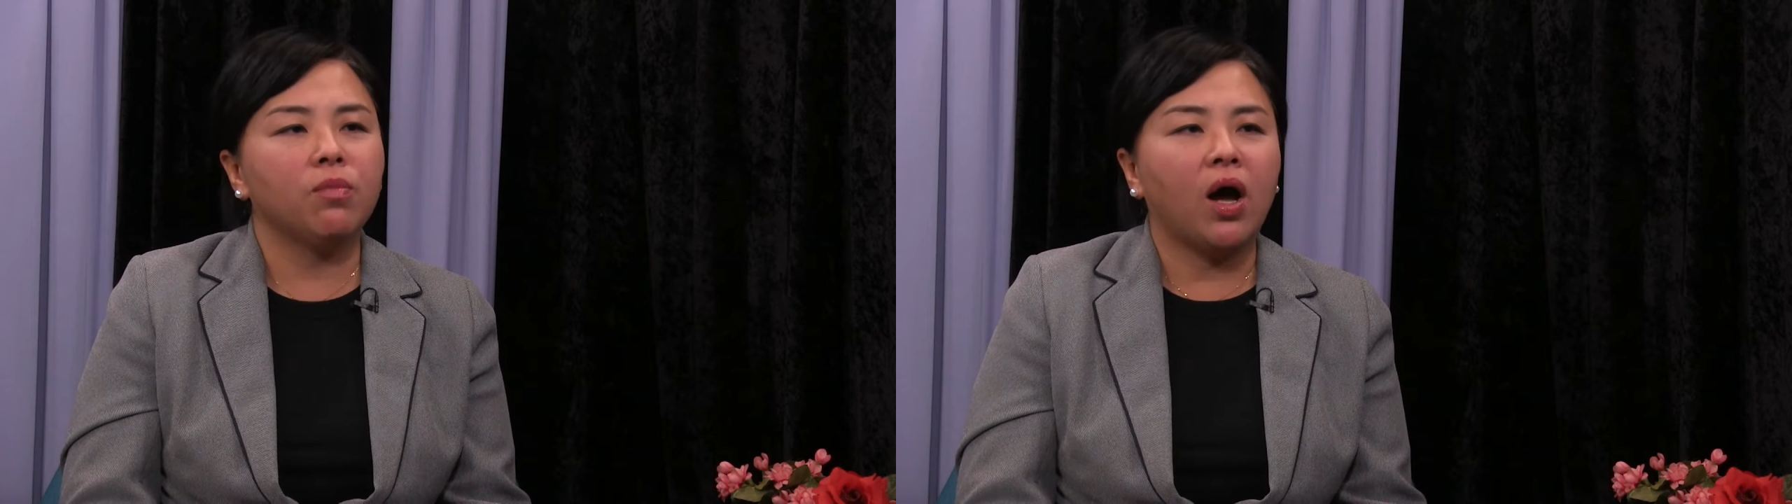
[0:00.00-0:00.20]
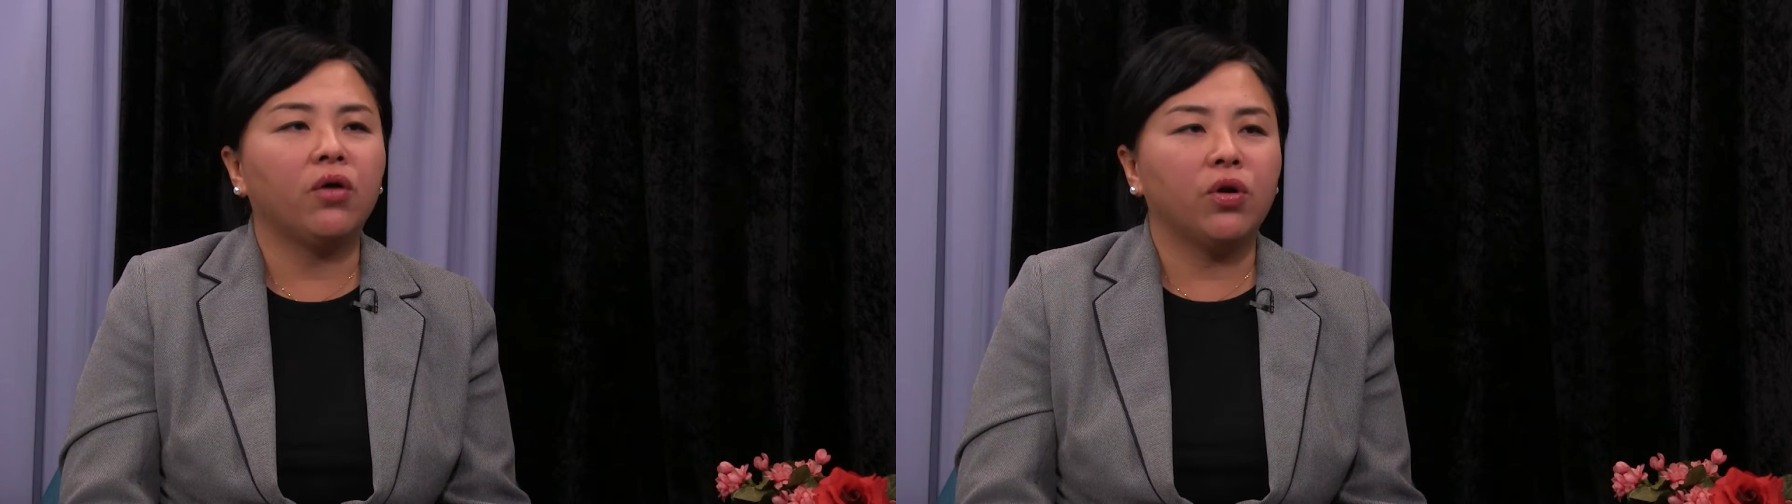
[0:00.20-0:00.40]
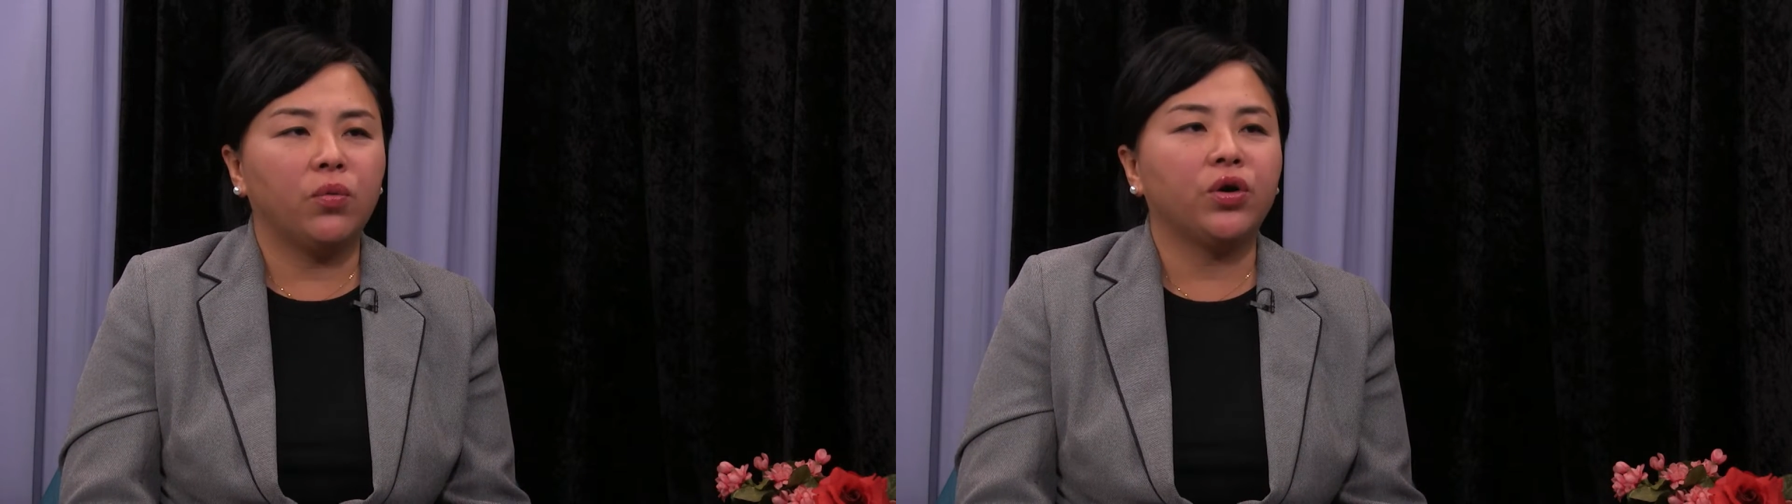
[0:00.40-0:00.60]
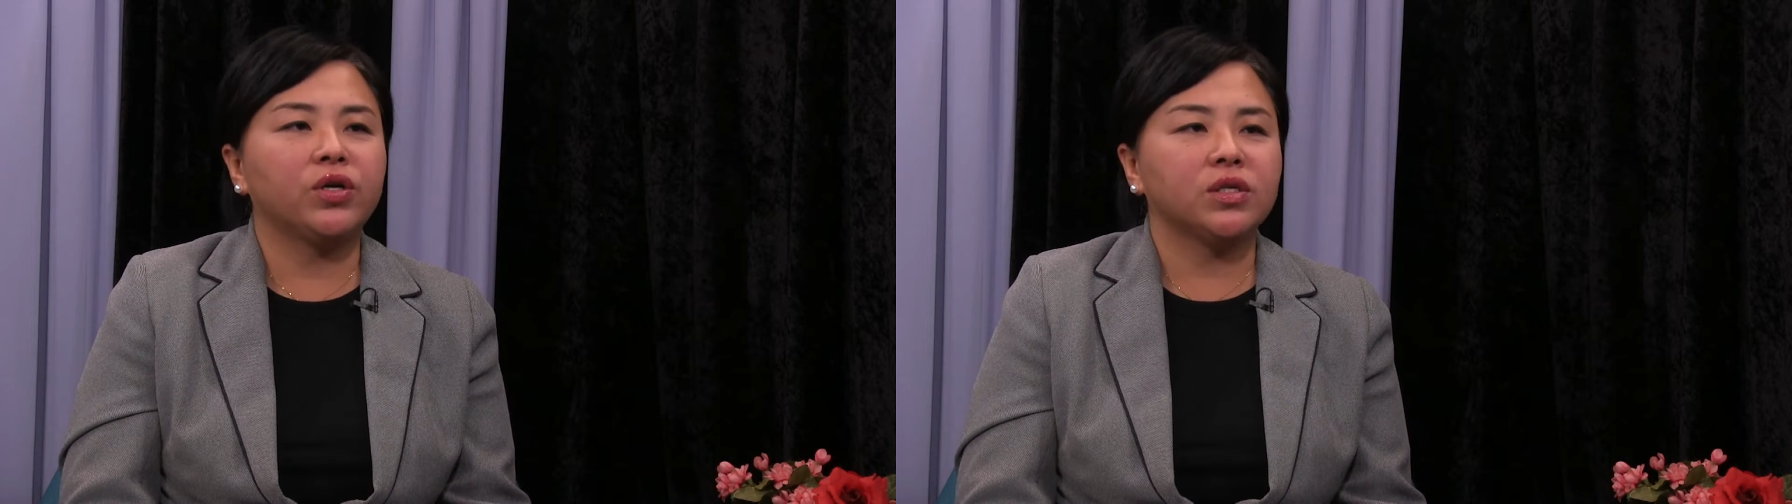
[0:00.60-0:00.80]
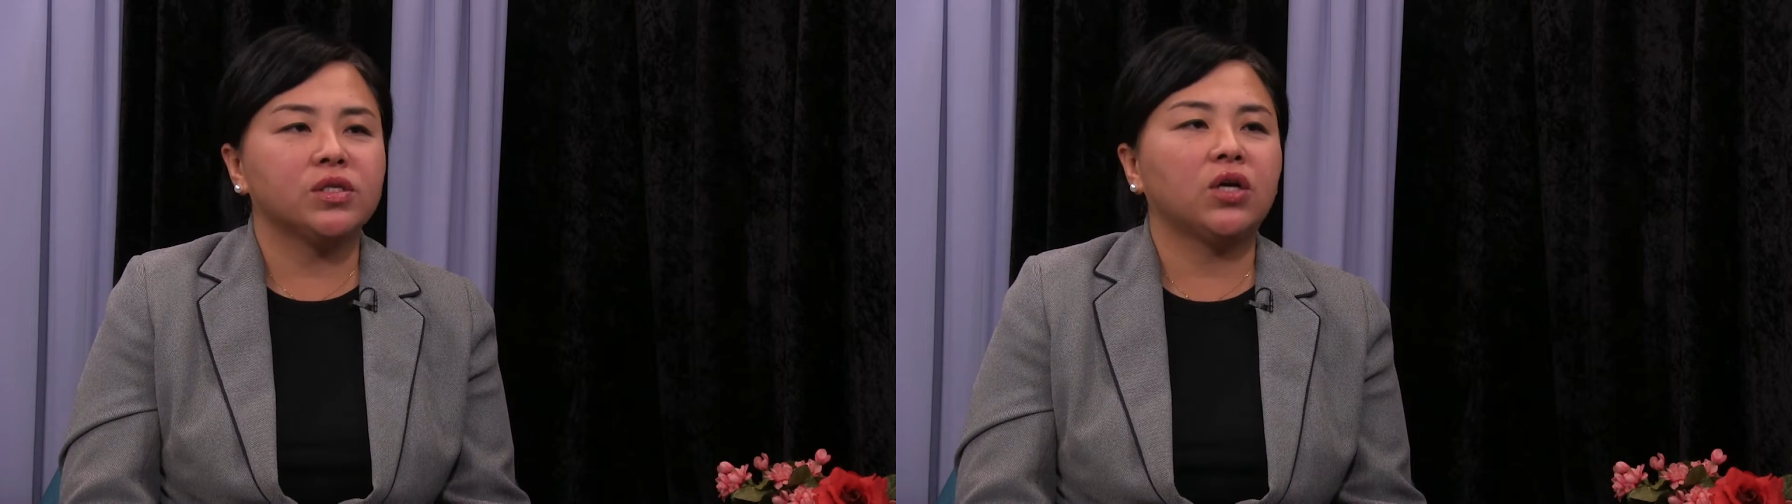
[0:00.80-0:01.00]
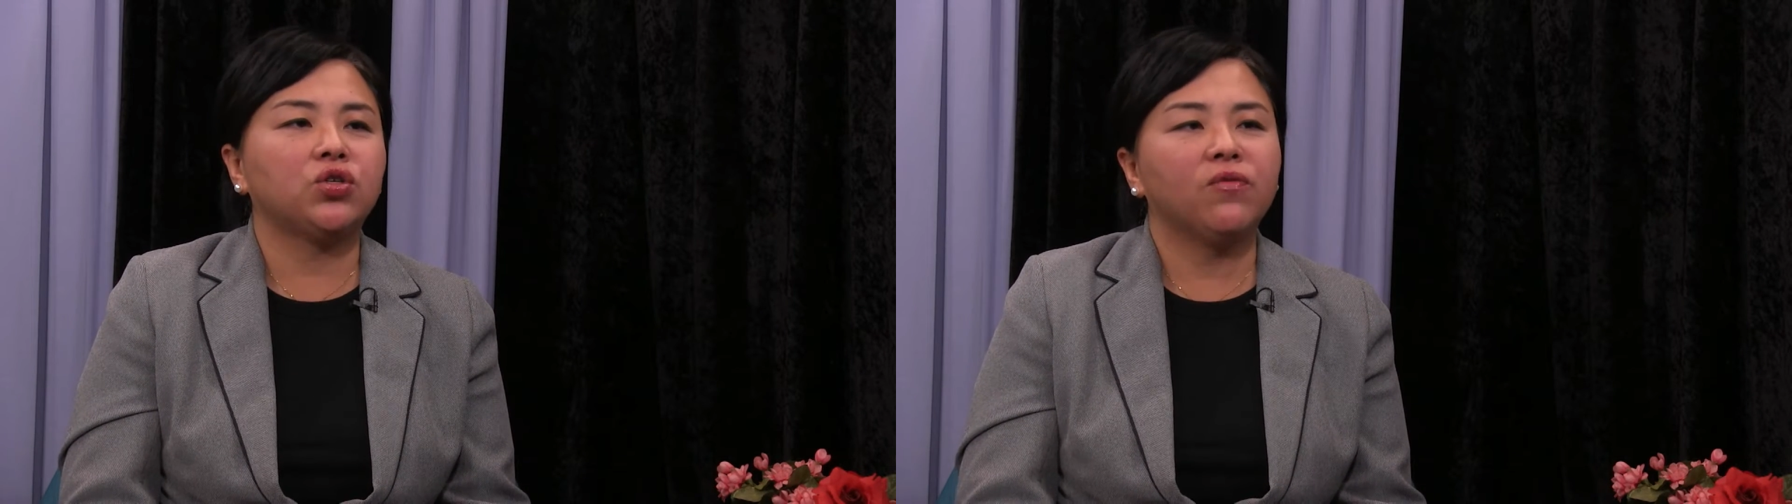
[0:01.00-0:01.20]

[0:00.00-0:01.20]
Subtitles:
migrant workers are such